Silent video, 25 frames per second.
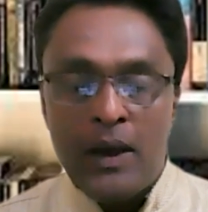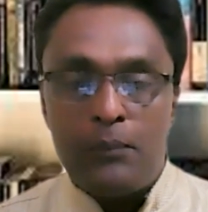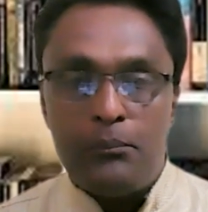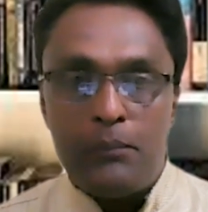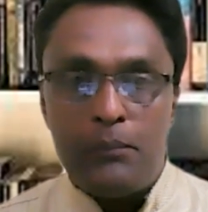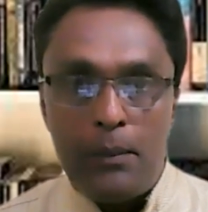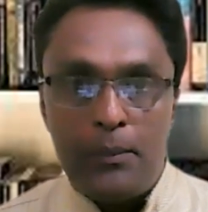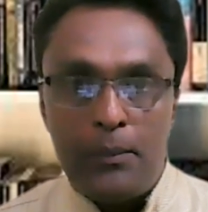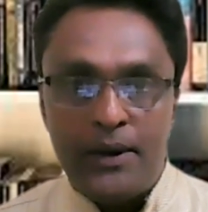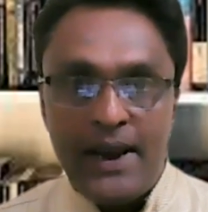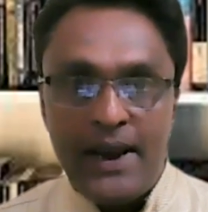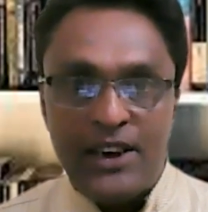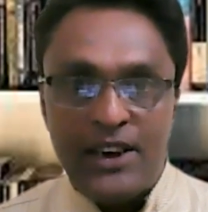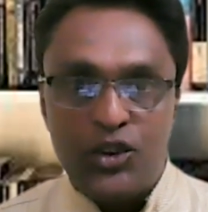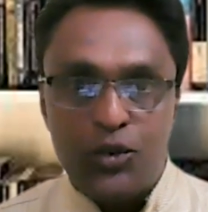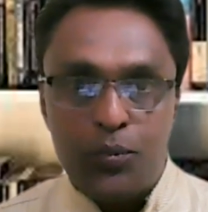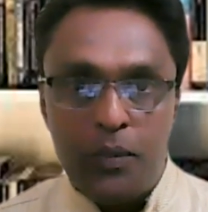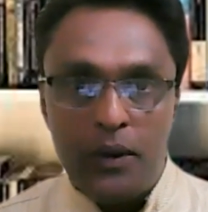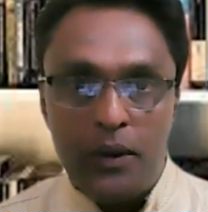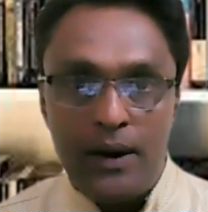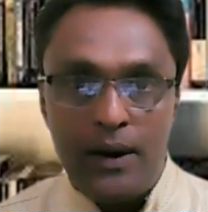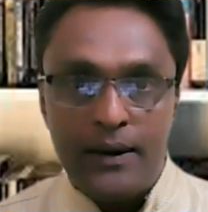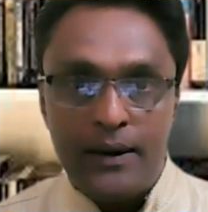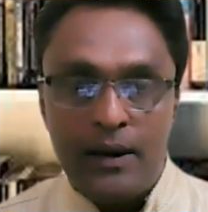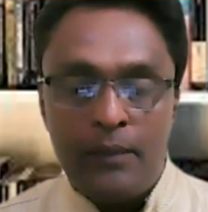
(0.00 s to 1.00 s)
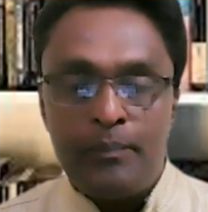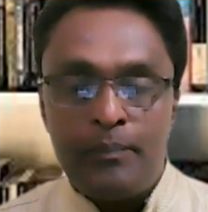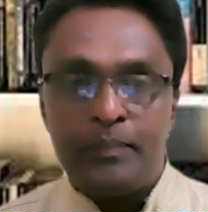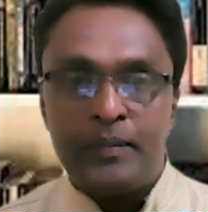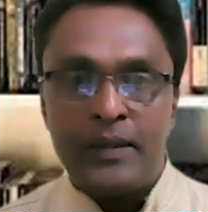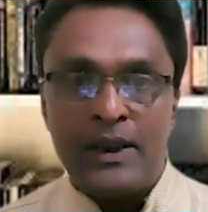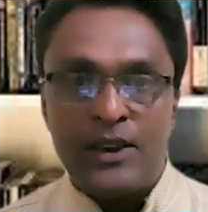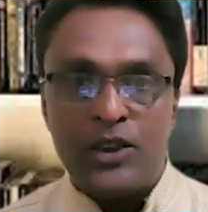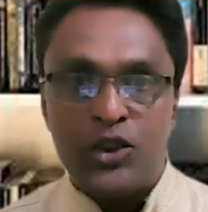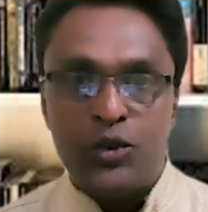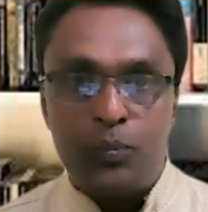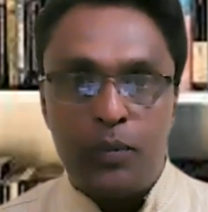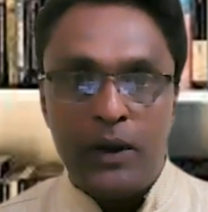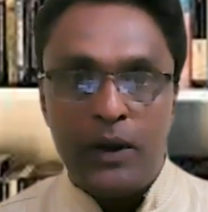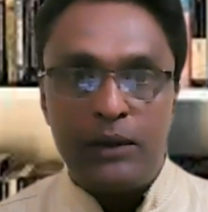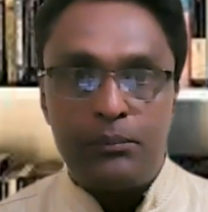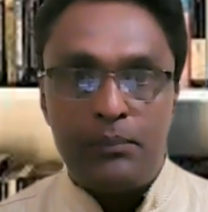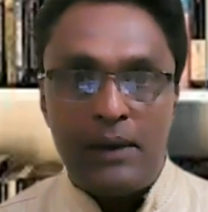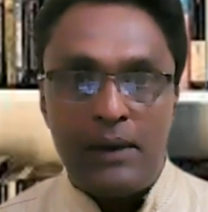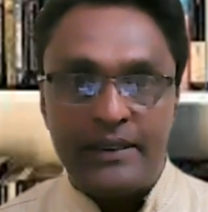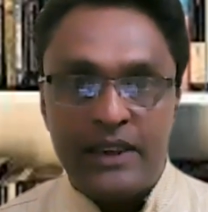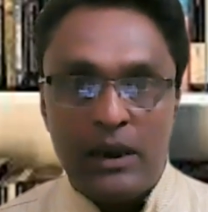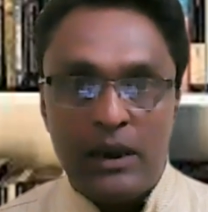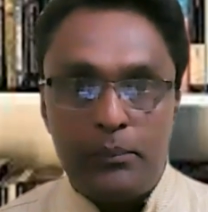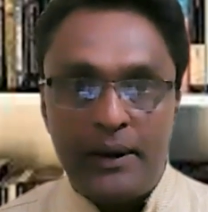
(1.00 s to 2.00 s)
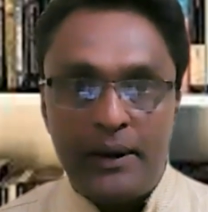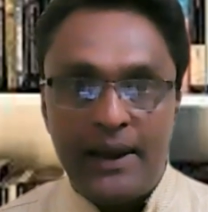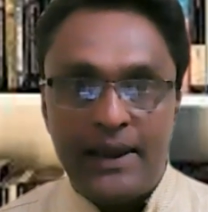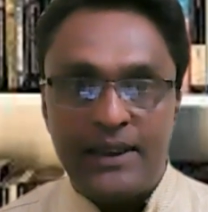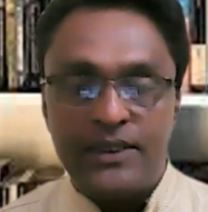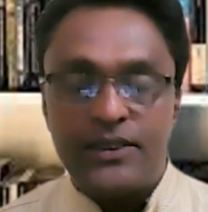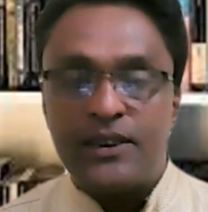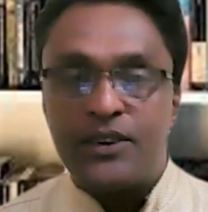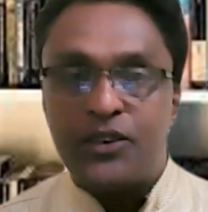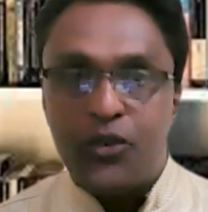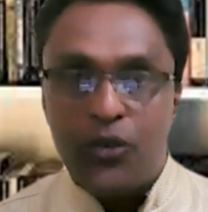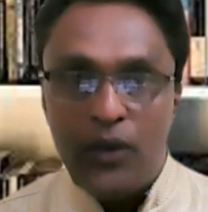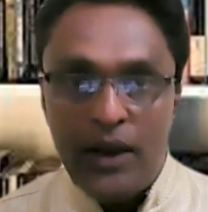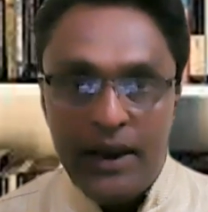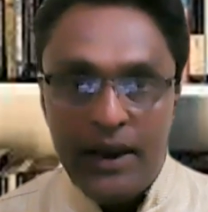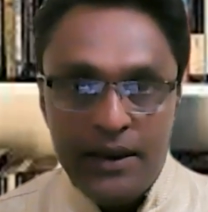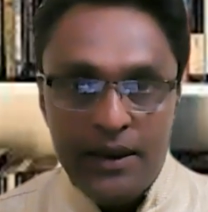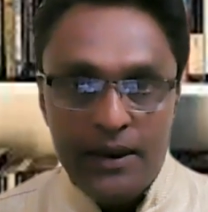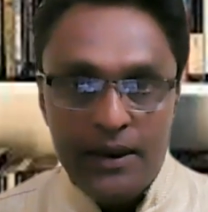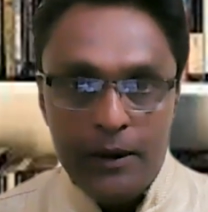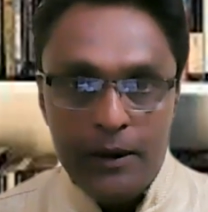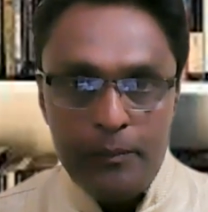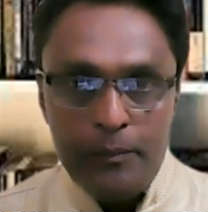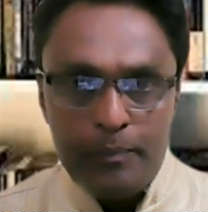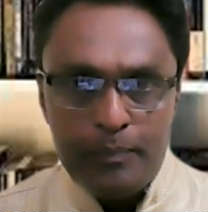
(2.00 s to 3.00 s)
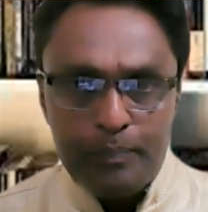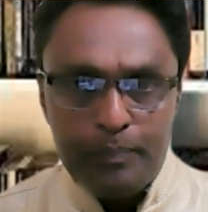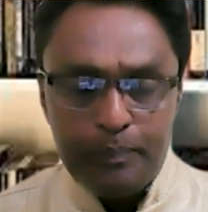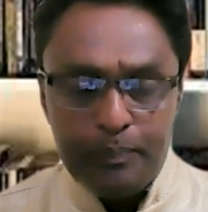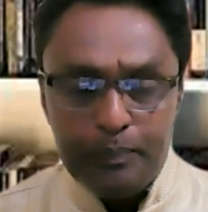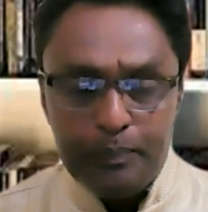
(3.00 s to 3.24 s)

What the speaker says: memory expert, speed mathematics trainer,